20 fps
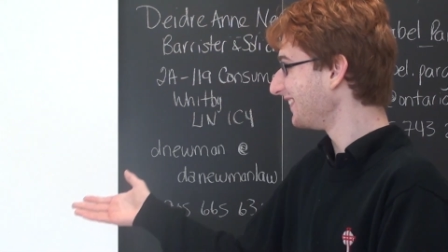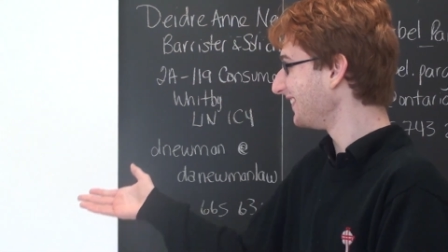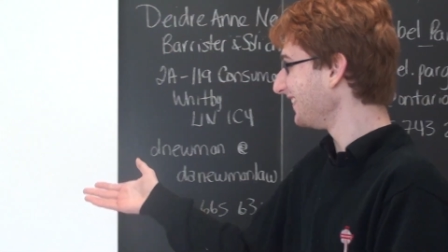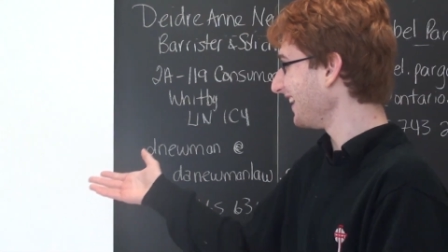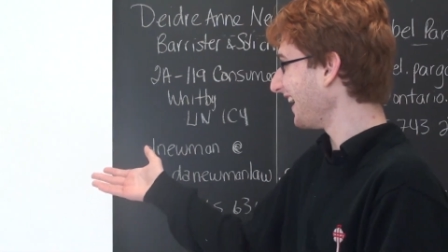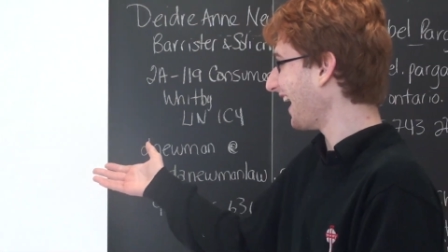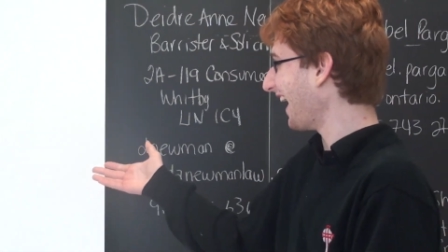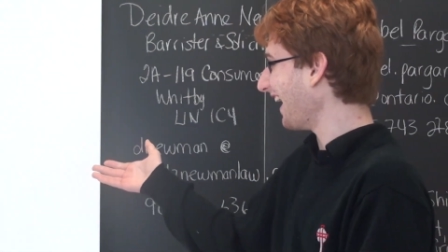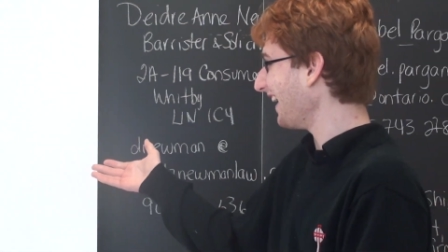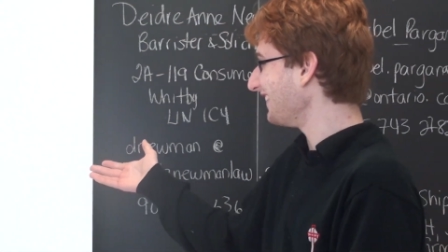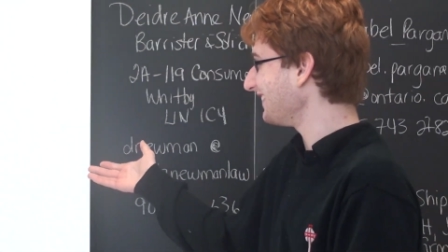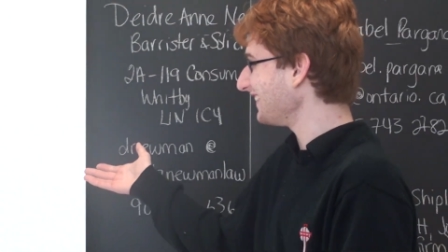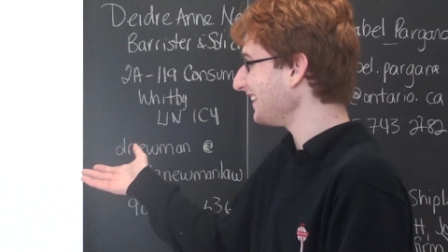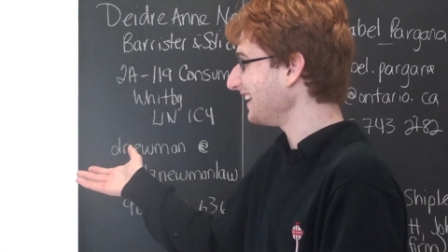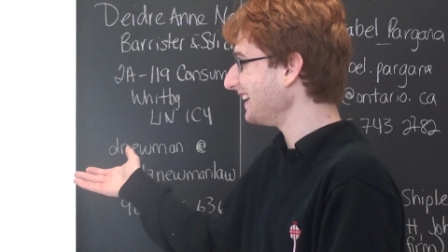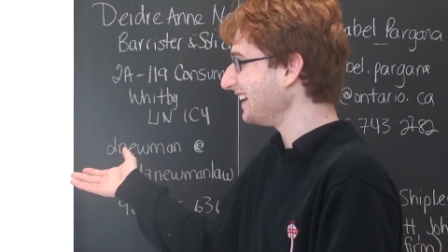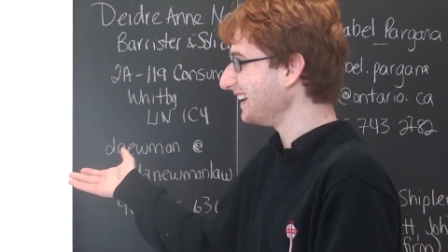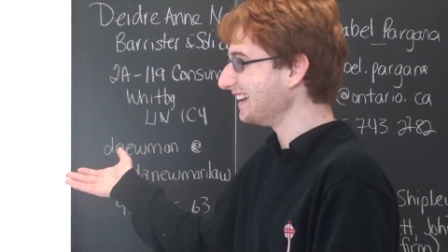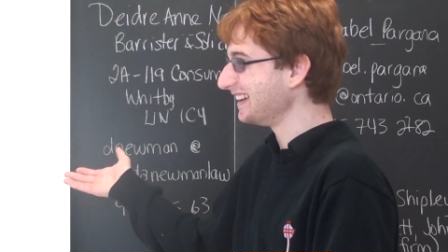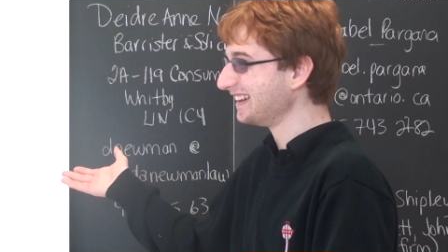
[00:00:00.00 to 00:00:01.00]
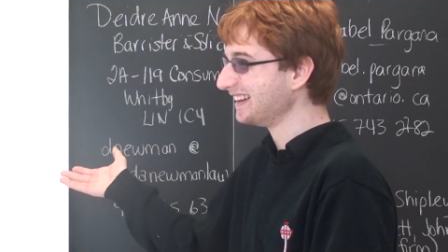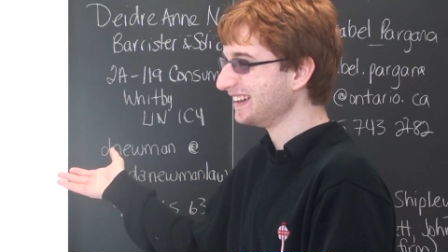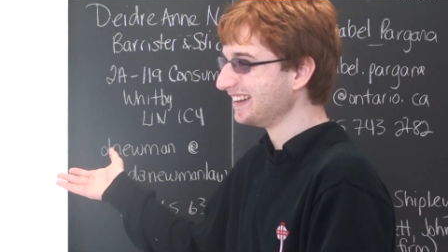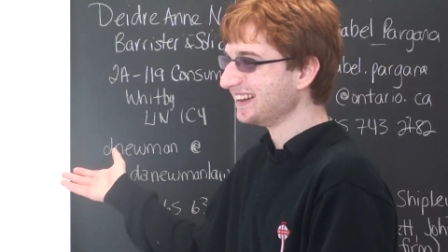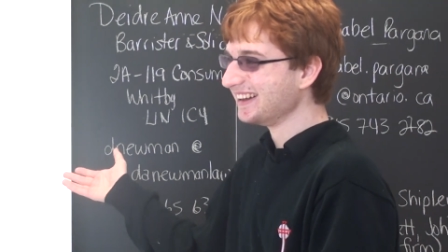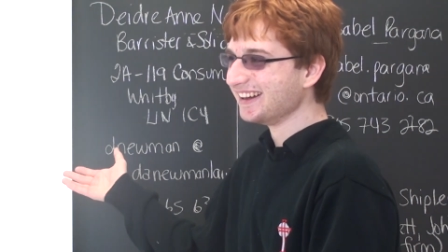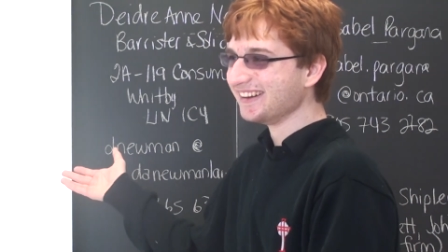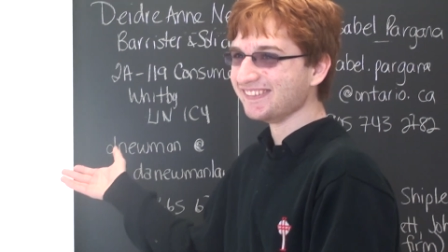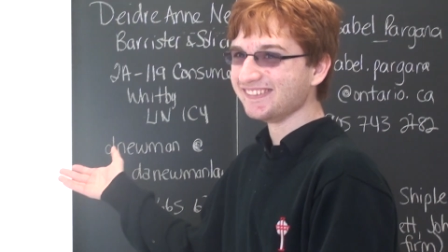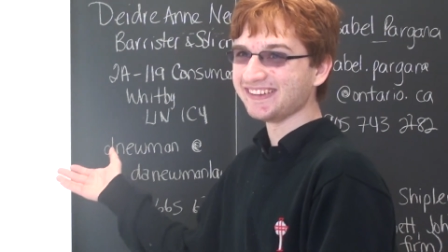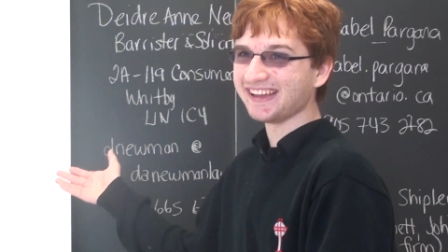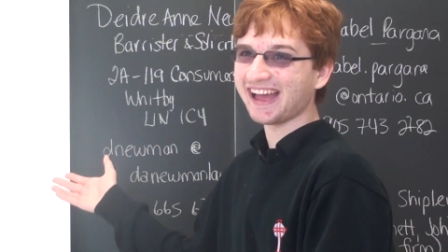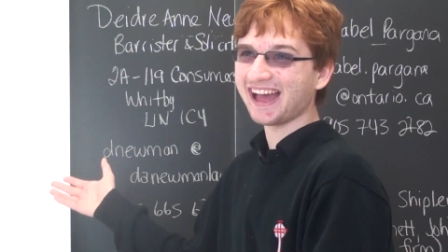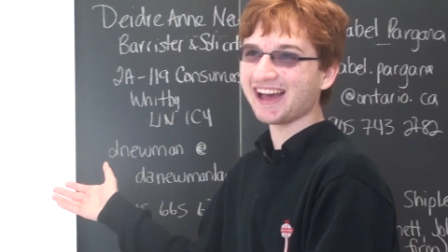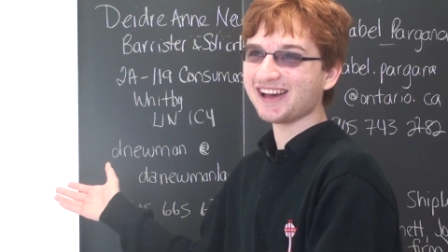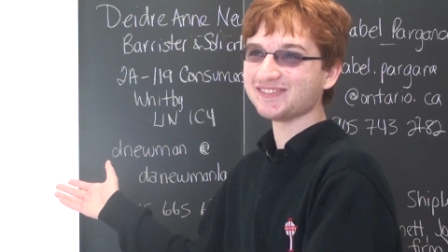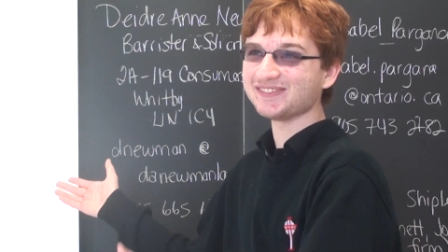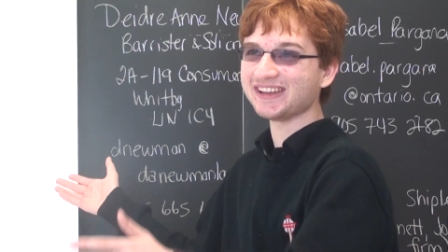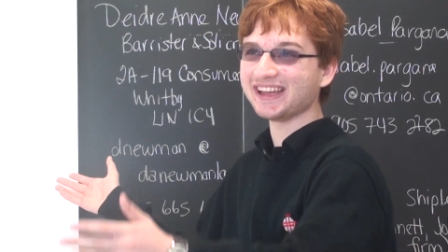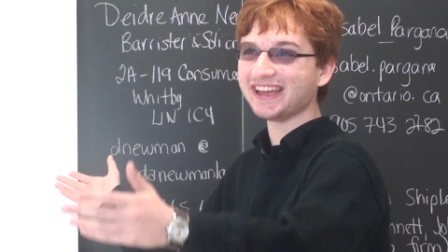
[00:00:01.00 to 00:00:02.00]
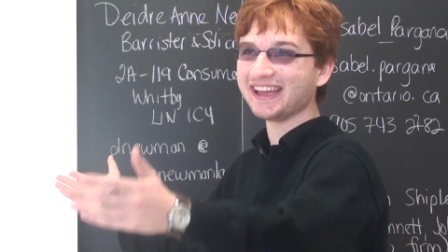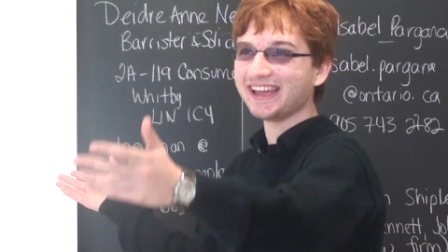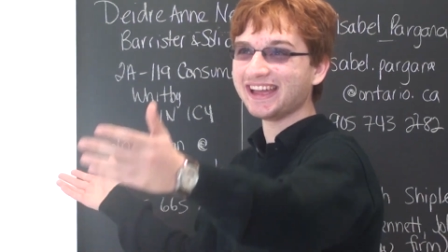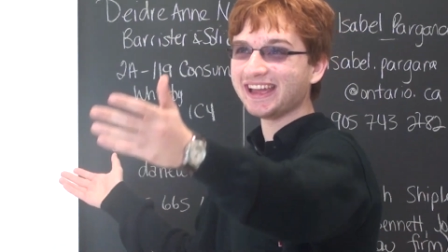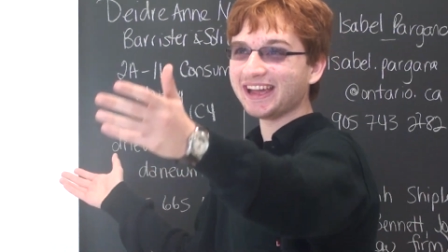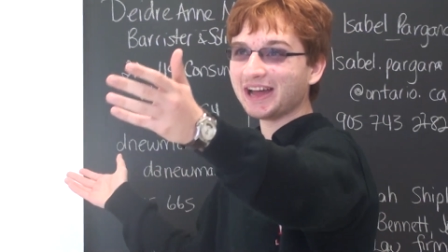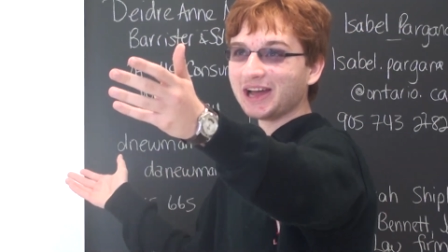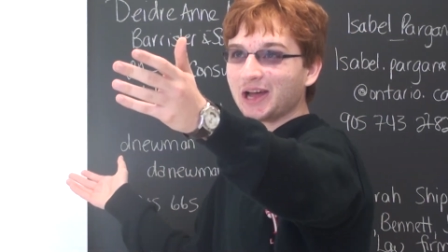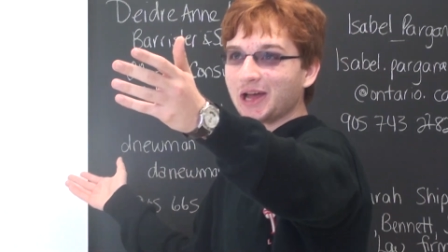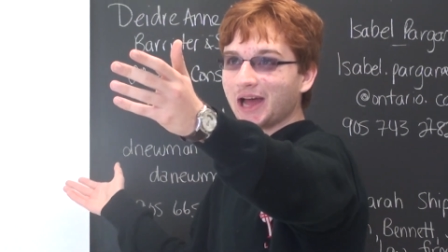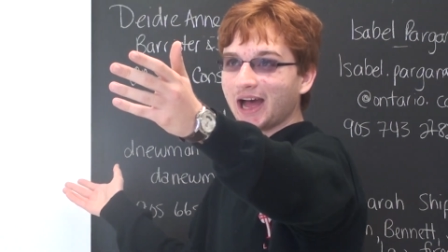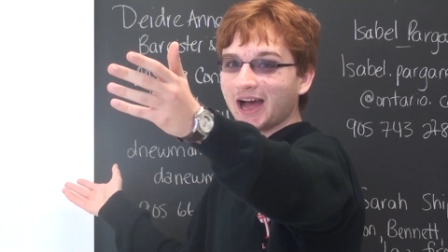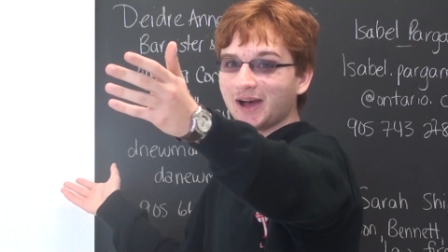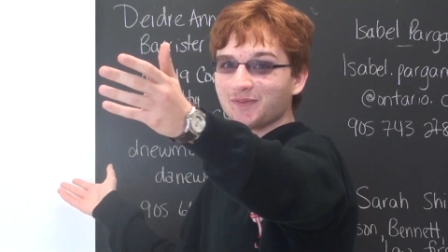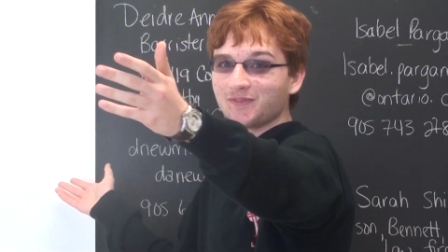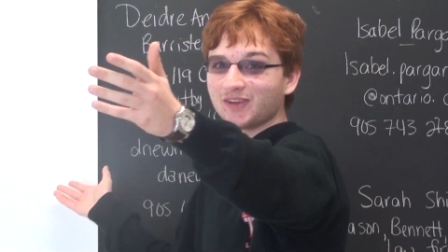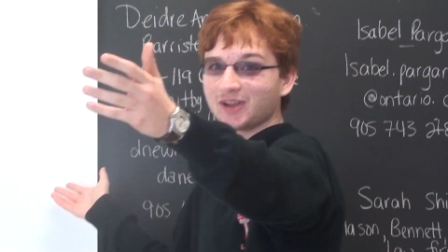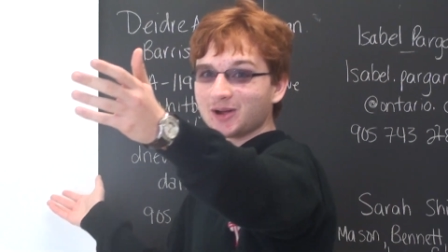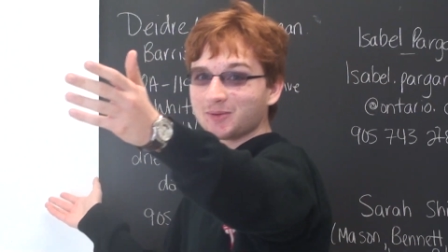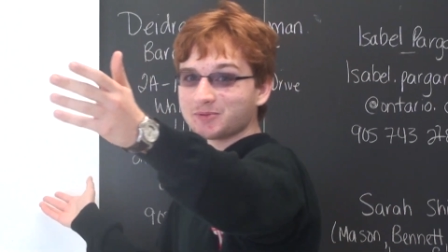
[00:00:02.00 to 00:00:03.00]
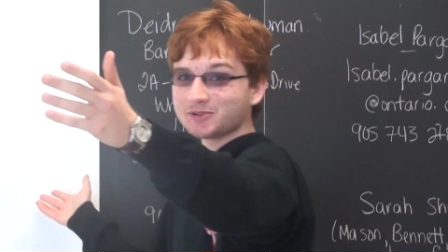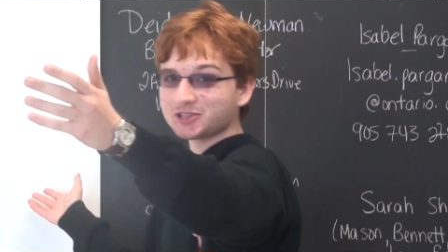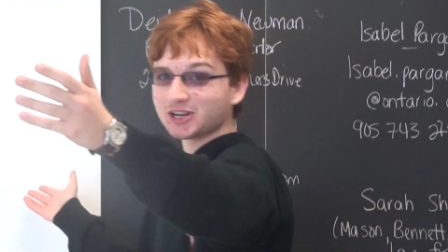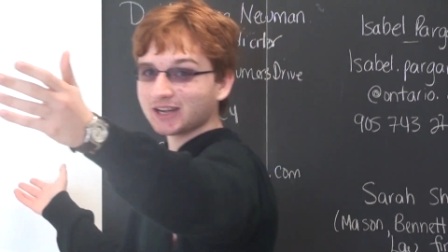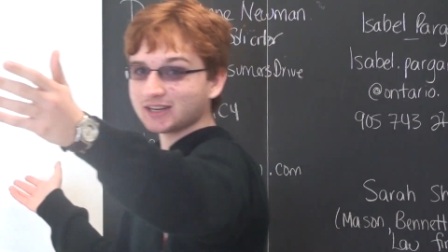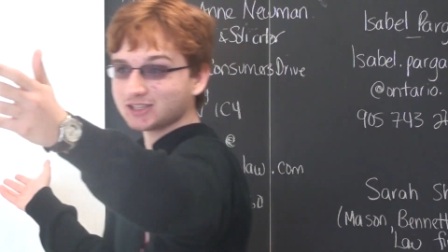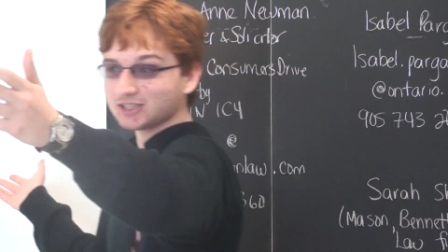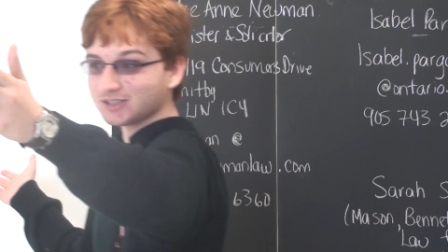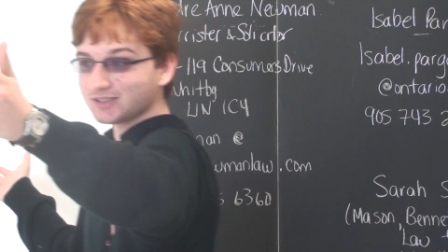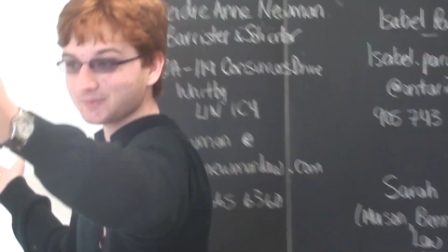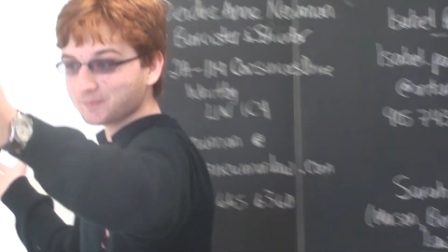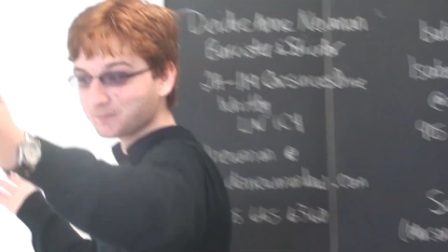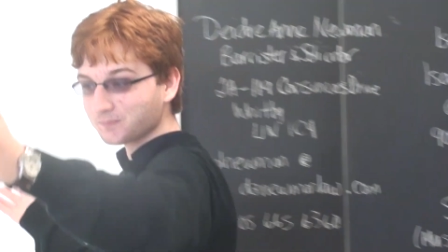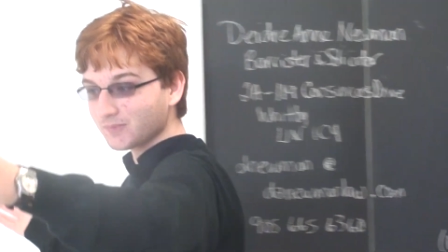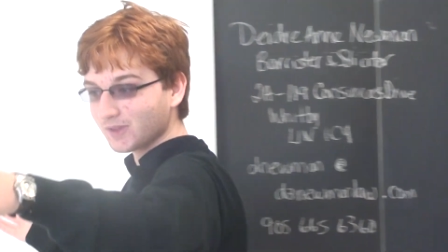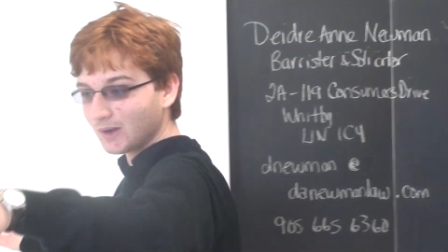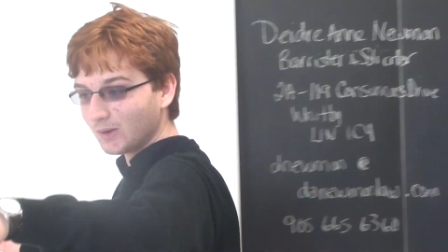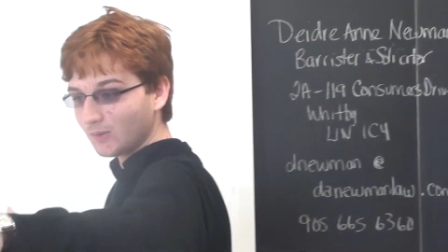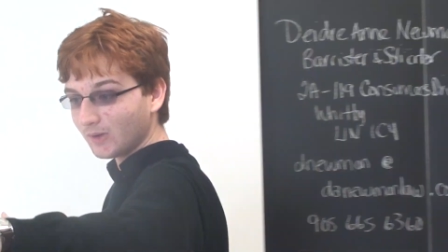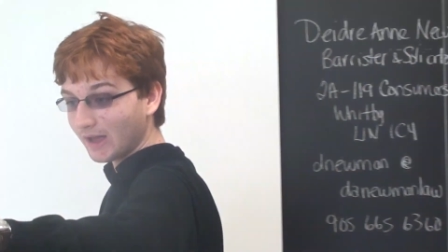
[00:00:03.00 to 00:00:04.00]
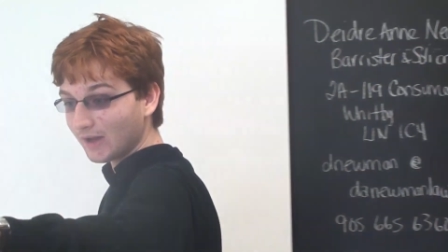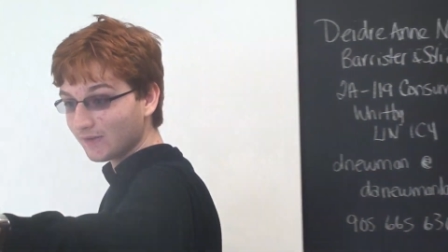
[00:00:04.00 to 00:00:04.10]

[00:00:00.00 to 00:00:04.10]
we have a, we have a, a video projector. We